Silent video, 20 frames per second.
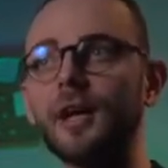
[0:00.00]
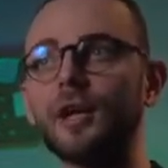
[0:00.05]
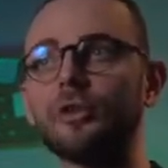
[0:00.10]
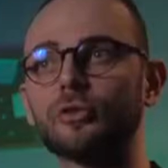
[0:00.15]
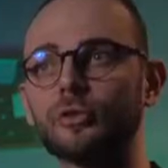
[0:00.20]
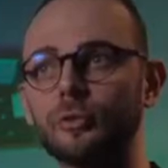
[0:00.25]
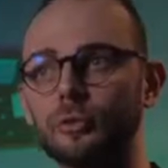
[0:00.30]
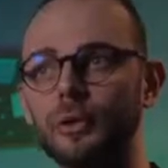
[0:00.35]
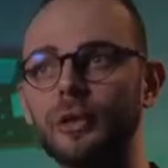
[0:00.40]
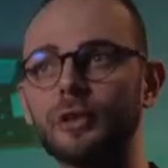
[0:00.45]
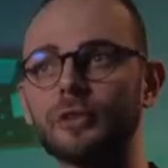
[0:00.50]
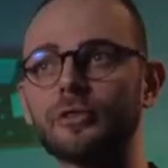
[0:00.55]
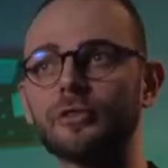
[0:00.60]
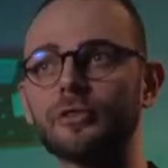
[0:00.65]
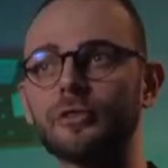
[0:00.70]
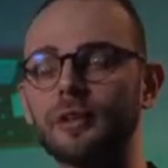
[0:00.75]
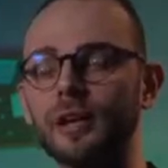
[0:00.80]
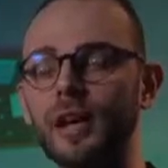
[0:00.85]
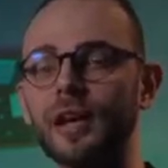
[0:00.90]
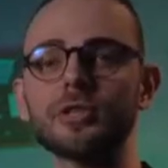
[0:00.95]
So we
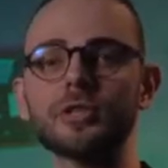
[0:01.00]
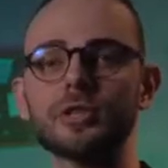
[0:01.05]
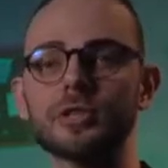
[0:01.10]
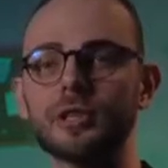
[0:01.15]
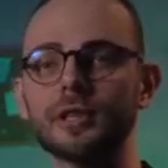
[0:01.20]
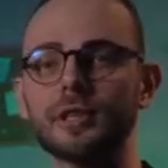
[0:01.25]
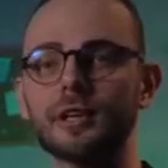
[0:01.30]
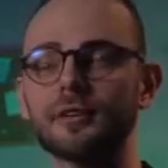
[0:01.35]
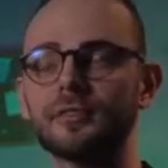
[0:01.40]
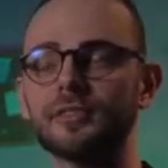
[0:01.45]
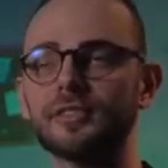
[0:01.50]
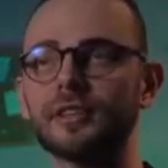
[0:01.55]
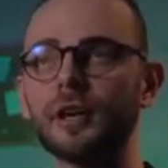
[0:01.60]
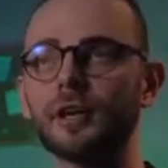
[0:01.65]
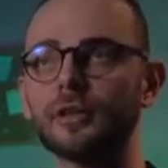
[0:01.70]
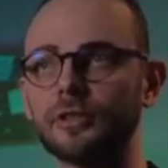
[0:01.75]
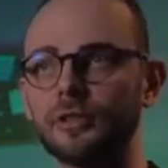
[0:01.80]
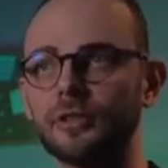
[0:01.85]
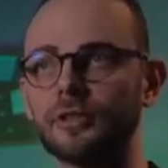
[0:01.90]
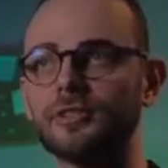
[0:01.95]
actually have
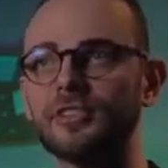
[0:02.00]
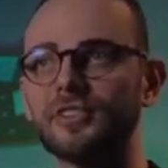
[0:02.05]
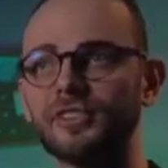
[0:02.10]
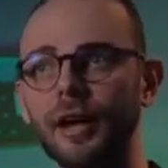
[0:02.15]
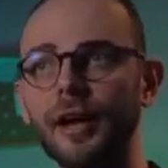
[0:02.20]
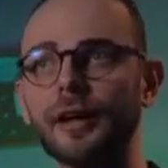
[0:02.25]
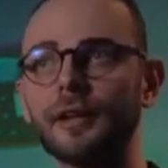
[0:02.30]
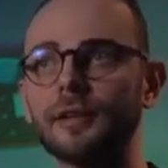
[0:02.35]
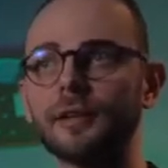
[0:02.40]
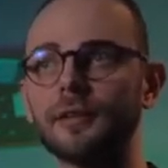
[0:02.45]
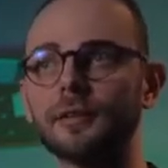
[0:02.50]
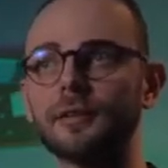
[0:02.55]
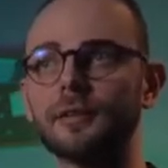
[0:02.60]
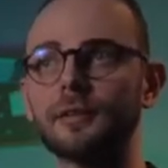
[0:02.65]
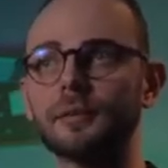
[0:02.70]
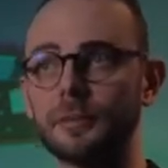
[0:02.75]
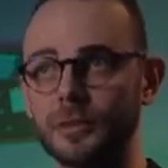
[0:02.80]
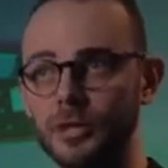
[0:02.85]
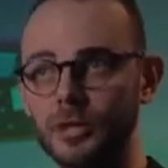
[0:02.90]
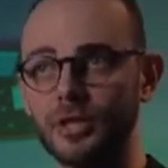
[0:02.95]
started designing
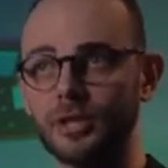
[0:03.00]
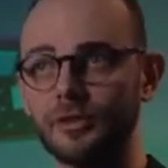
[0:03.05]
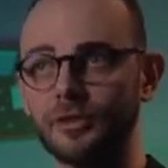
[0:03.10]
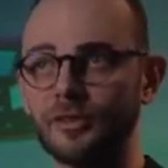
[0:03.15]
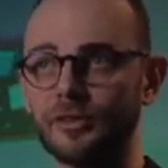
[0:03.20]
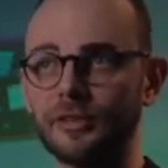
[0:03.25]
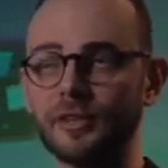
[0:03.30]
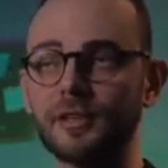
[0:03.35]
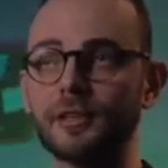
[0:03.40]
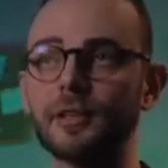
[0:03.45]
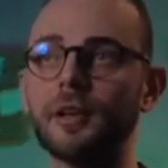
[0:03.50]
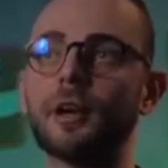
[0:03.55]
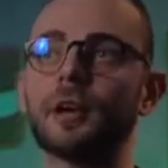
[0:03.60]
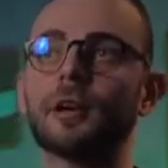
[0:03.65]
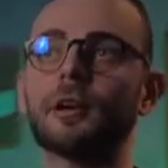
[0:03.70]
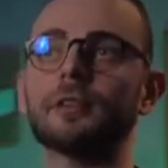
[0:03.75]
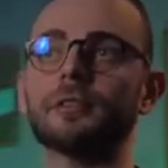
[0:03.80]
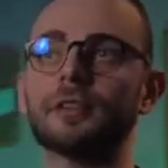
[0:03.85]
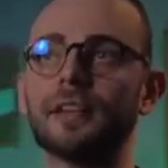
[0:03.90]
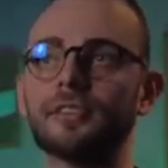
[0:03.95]
the machines that
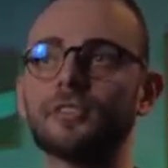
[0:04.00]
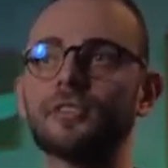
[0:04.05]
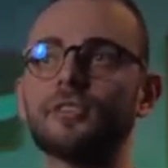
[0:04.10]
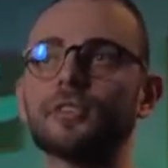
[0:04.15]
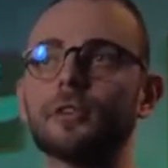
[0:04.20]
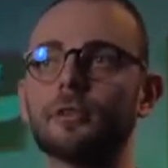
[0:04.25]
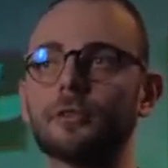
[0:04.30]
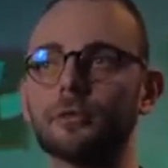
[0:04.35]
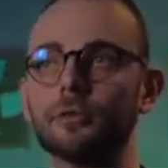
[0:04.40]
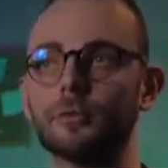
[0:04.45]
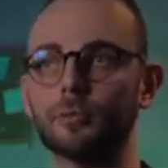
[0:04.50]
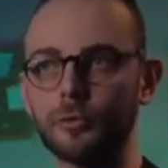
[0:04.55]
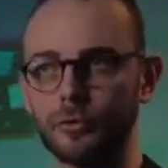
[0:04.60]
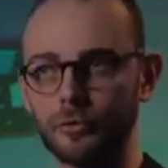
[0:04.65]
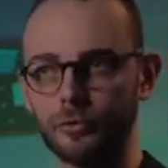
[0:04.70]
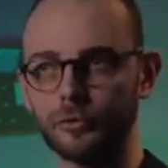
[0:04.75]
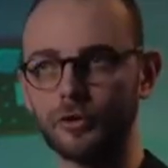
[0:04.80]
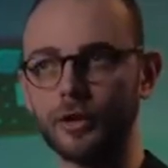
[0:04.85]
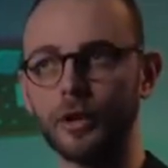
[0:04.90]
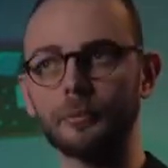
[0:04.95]
are necessary to
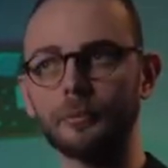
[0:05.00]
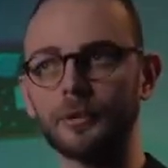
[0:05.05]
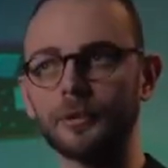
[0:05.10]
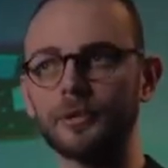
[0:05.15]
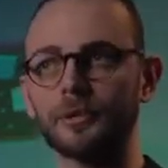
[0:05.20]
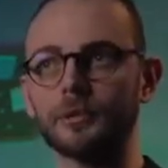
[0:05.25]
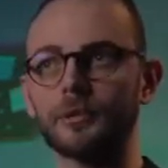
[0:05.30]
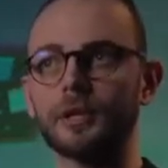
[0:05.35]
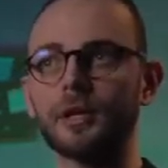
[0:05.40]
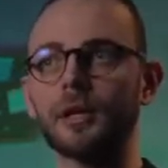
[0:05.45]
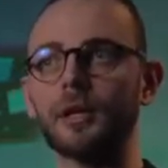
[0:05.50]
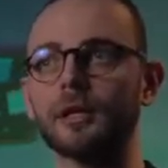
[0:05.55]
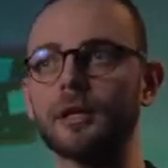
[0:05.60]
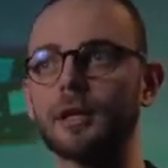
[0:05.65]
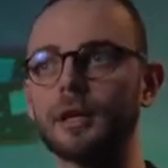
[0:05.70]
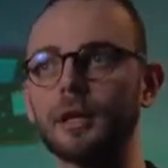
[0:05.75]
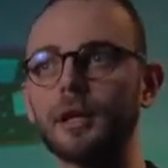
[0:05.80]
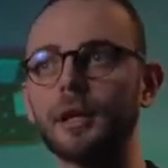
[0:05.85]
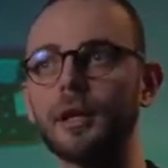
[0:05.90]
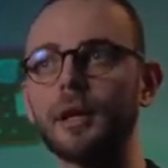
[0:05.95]
produce our material in
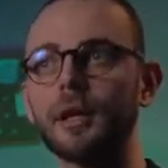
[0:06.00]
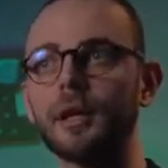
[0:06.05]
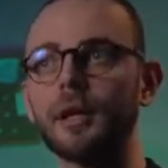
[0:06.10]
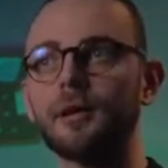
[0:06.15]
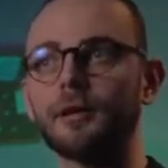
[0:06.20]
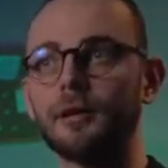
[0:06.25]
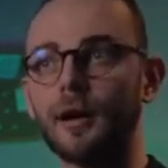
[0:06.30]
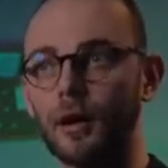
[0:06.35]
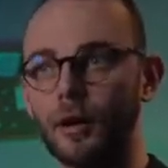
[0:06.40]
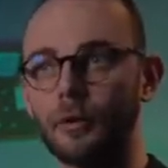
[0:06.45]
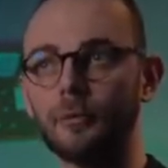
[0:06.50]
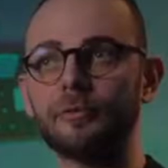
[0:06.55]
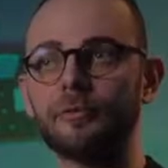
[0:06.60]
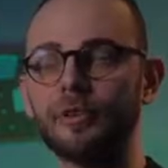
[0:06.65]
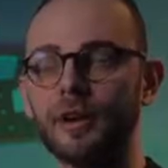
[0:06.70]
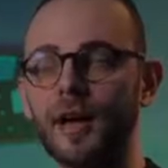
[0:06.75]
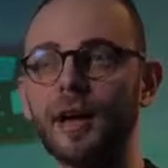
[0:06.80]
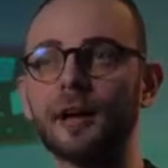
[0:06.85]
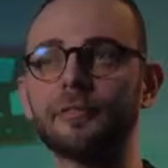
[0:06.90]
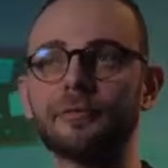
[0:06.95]
a
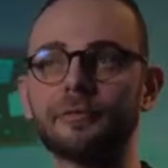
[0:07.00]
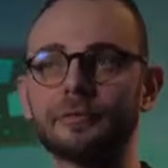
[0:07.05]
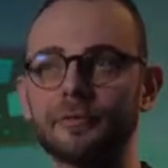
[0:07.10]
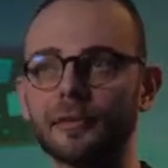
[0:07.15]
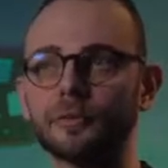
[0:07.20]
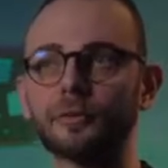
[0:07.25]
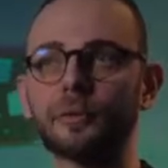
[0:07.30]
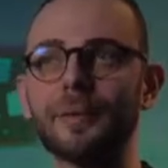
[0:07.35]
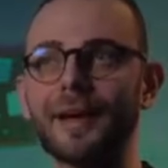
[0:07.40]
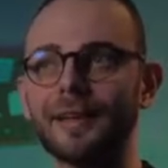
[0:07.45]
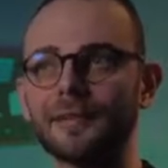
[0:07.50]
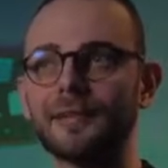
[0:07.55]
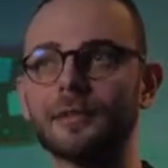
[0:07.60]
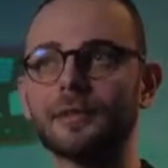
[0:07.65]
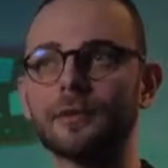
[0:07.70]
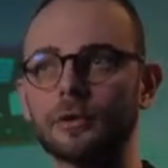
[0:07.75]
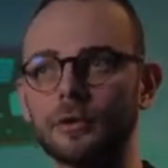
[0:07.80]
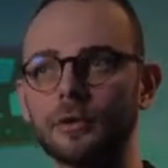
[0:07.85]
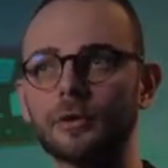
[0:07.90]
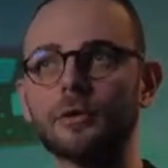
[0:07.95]
half
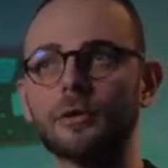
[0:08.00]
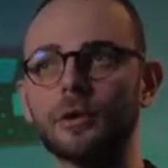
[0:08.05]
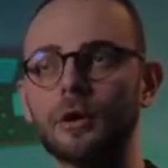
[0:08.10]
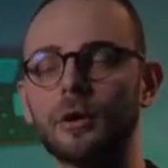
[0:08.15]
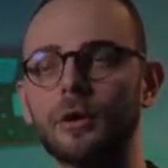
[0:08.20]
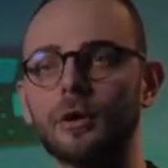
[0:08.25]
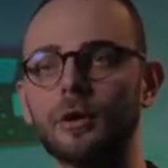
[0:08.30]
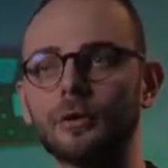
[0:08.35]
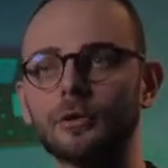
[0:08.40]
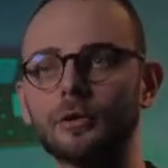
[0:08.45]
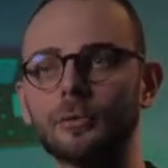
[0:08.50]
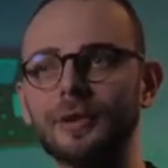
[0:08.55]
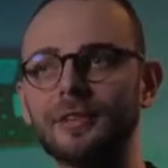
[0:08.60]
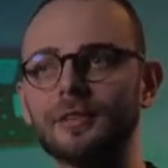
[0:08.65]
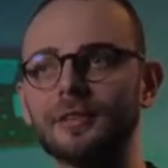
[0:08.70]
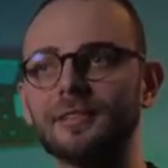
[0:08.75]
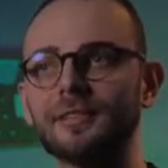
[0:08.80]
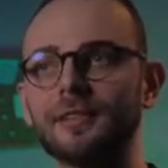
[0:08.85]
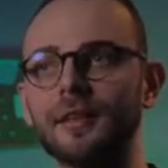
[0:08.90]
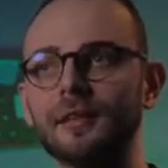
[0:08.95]
automatic or
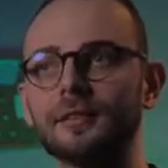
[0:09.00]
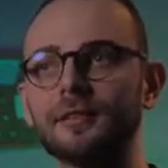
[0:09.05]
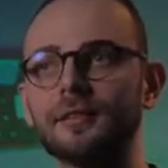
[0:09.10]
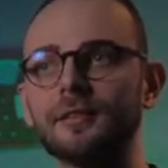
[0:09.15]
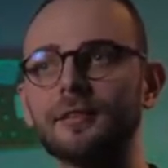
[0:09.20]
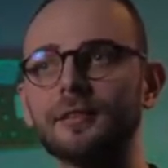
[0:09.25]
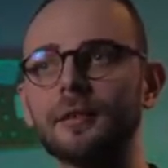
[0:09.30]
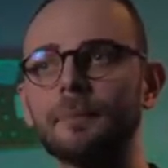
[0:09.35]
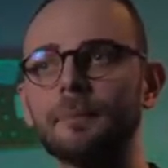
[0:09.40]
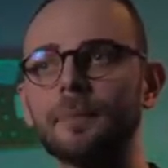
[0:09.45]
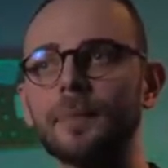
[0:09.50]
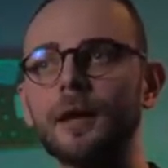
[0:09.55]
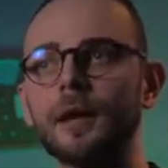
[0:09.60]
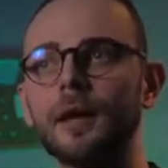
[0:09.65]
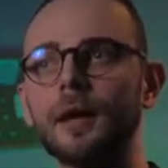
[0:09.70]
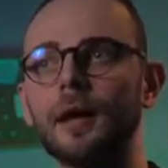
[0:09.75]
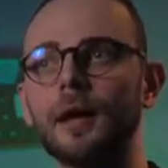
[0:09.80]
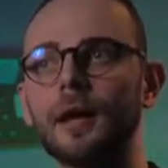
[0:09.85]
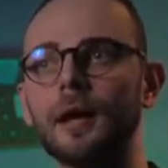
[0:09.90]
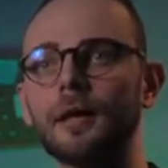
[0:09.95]
automated sense.
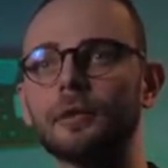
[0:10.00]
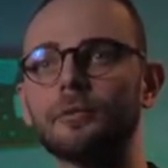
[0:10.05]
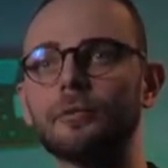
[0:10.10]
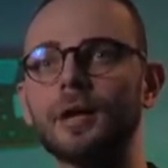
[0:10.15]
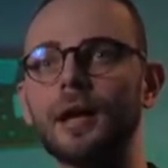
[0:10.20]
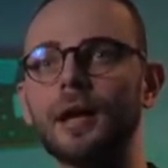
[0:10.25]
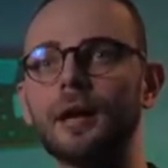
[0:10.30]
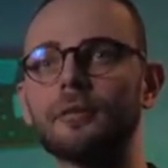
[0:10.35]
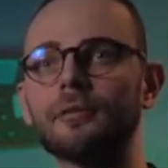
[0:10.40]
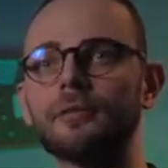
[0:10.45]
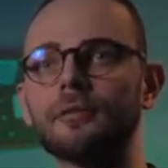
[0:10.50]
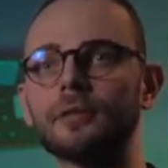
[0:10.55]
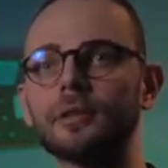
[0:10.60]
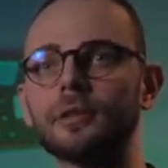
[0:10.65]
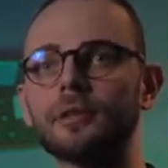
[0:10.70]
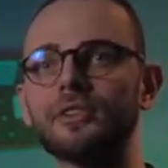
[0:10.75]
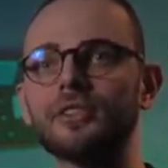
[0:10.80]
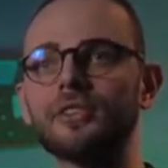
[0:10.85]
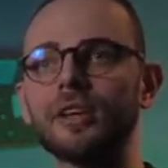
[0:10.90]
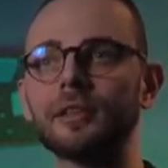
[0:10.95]
And we
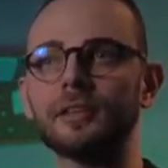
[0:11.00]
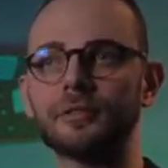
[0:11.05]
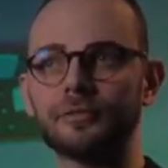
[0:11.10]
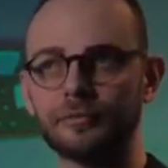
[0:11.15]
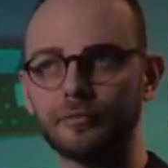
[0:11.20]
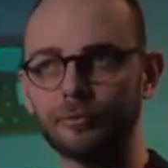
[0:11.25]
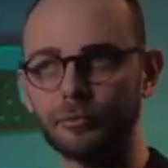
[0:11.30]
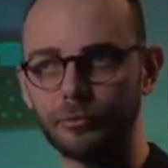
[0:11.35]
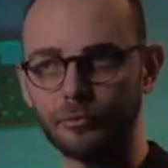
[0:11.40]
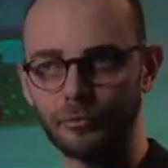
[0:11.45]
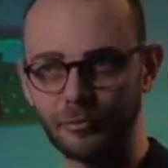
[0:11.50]
have designed the